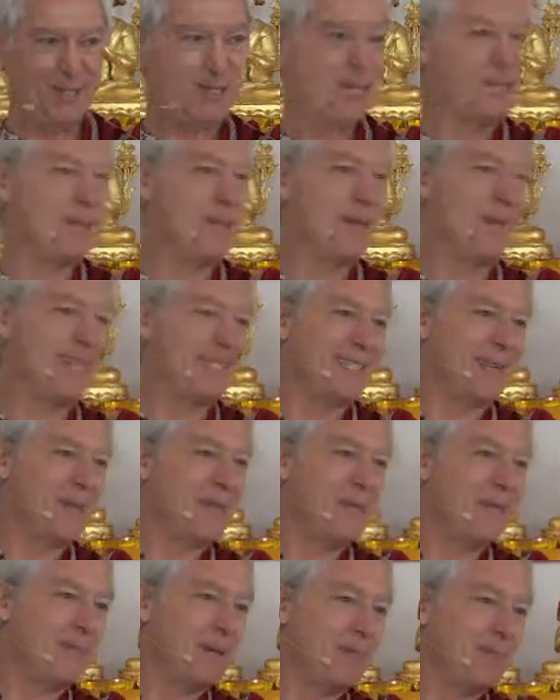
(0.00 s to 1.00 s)
So just
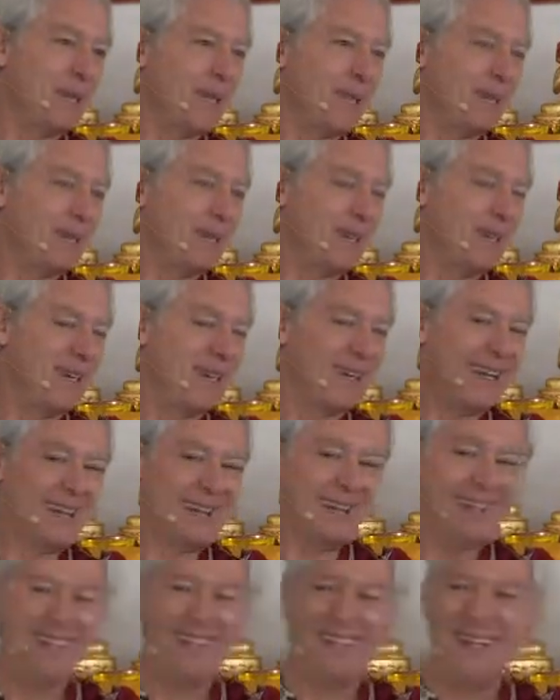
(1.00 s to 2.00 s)
imagine, I'm just being playful here
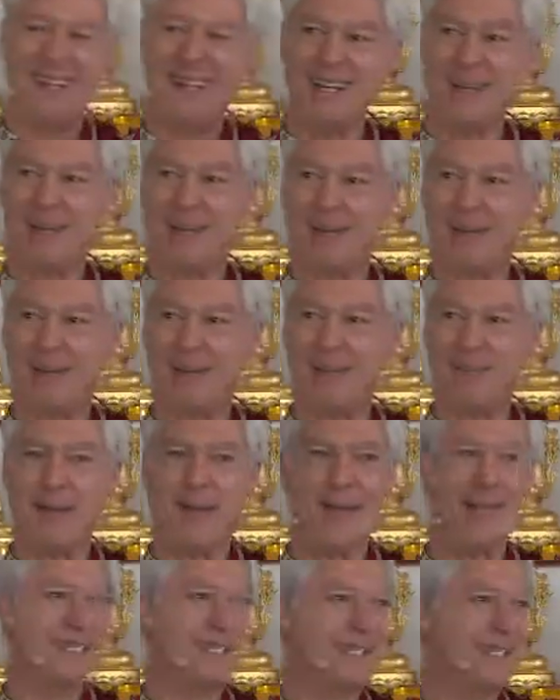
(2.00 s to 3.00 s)
now, but
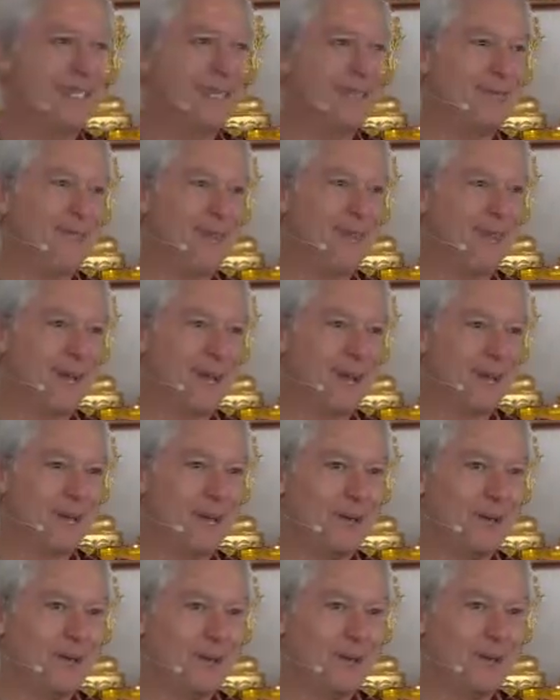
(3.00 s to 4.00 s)
imagine if young
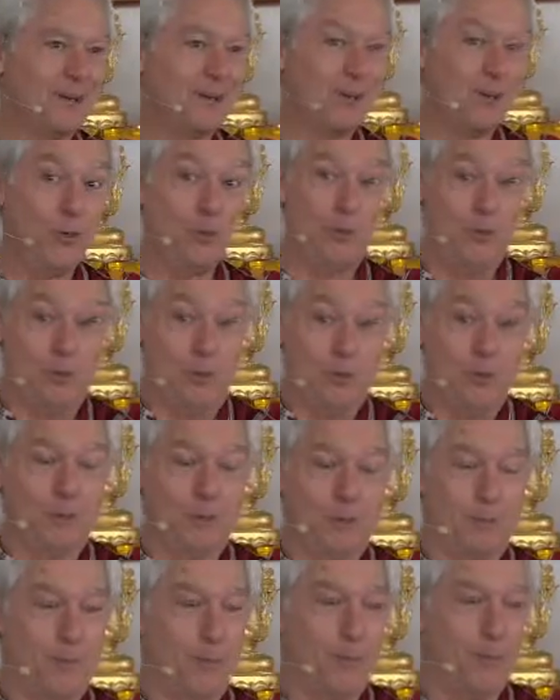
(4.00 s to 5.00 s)
Galileo,
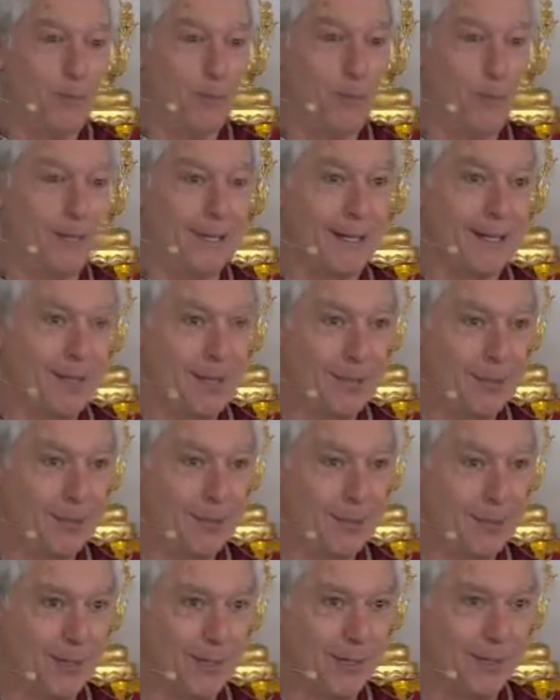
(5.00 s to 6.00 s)
who knows, maybe he was, I
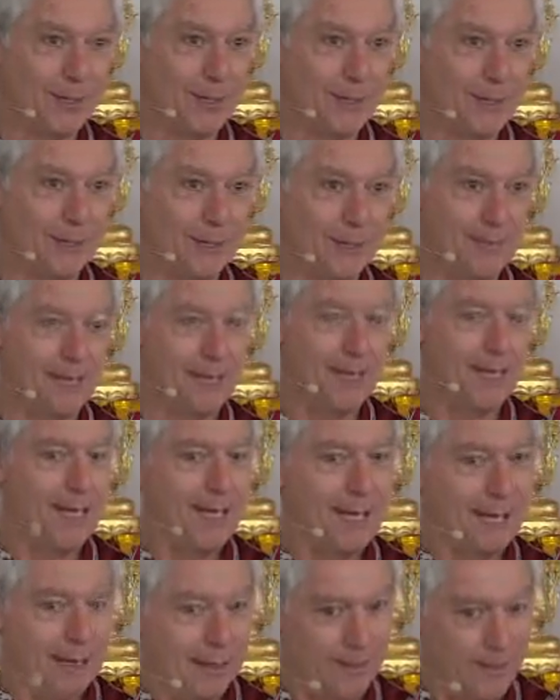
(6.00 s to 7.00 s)
don't know what they taught him.
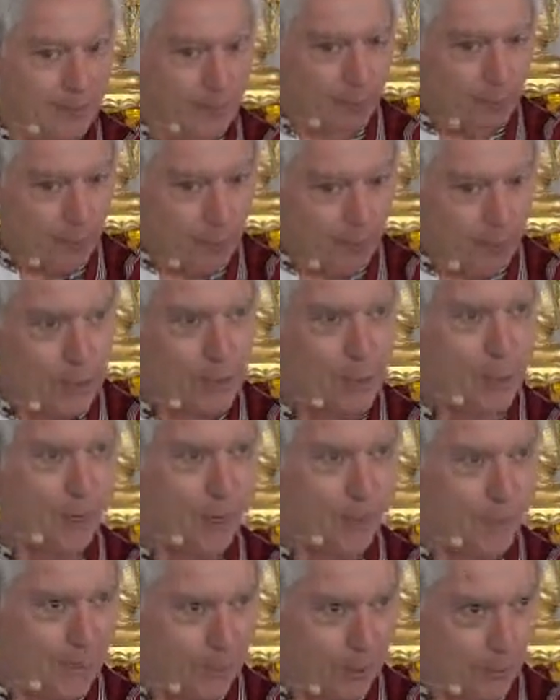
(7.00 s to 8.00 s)
The
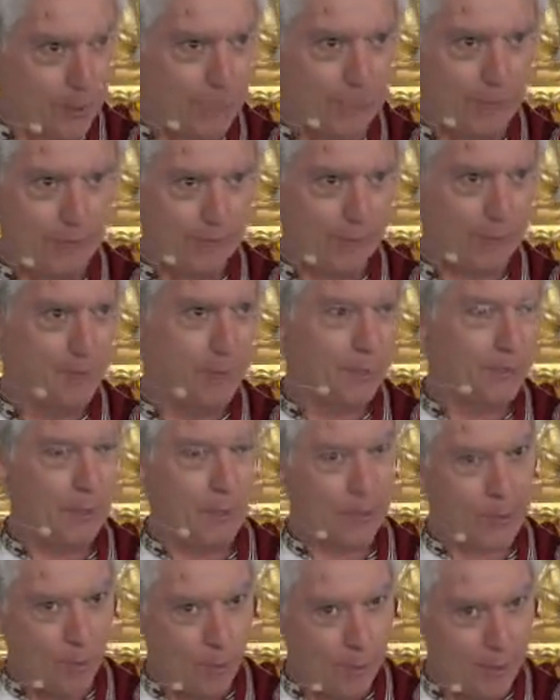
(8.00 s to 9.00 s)
reports are that he really loved
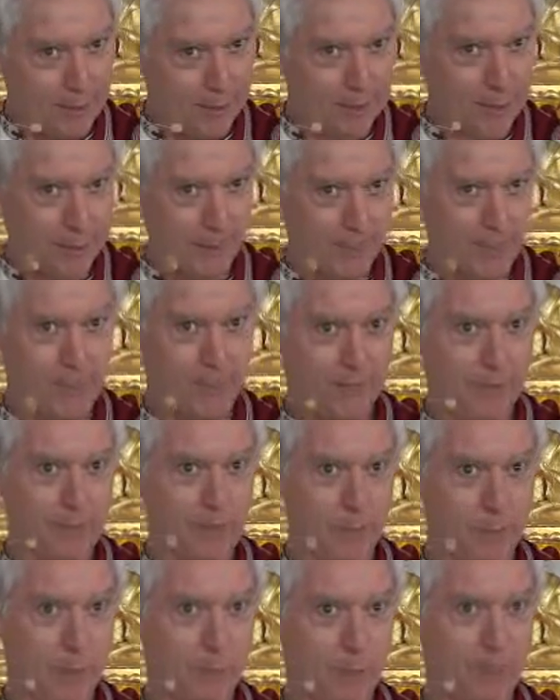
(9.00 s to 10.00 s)
it there. He wanted to spend
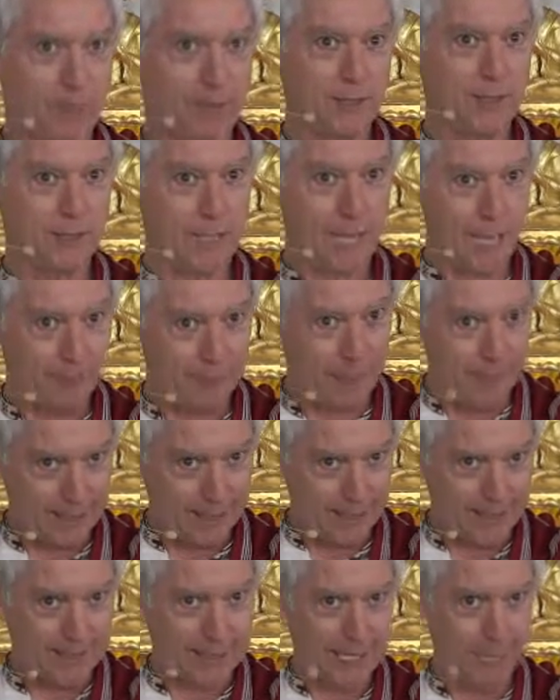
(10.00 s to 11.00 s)
the rest of his life
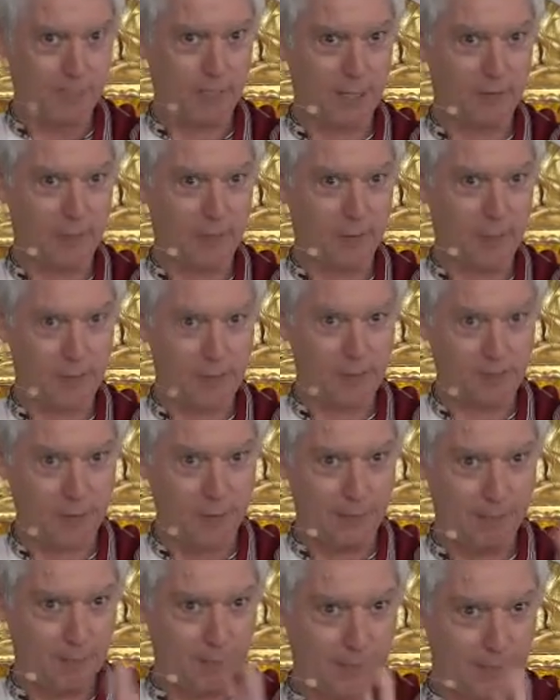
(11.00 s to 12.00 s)
in a contemplative
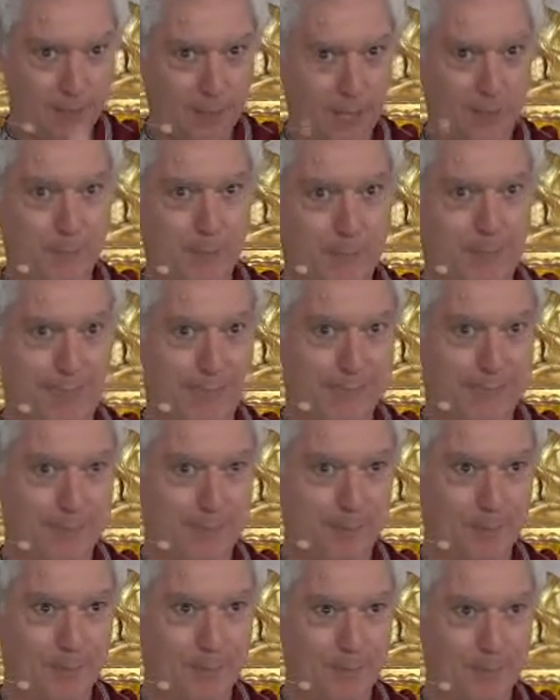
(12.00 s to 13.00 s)
monastery, becoming a
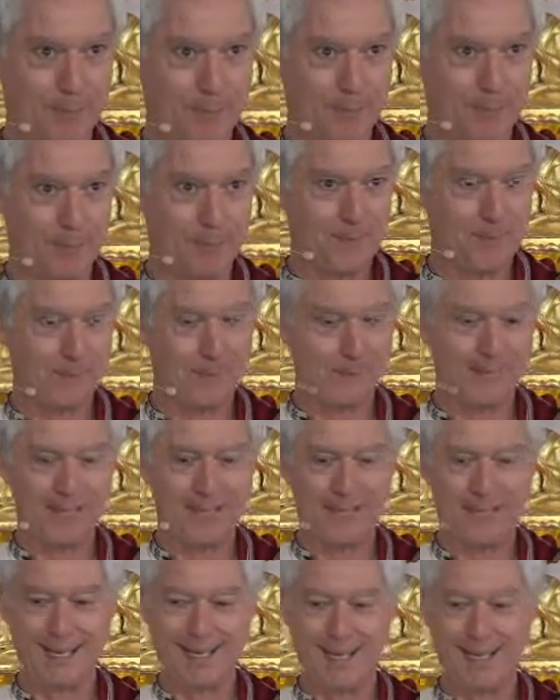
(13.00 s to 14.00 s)
contemplative,
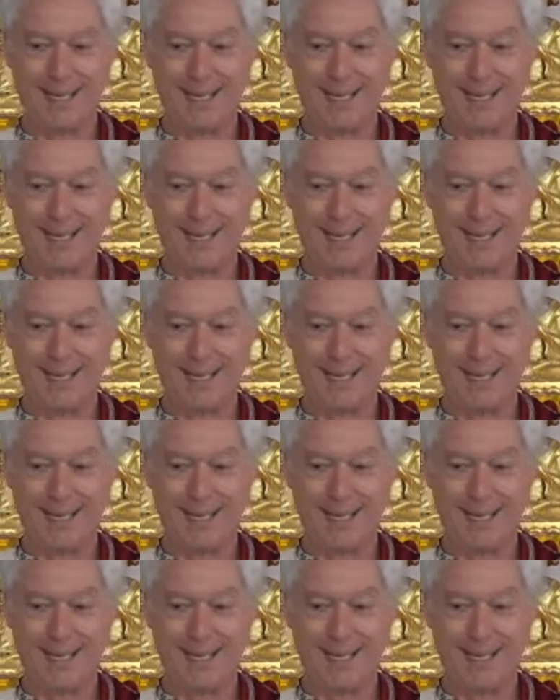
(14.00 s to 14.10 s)
right?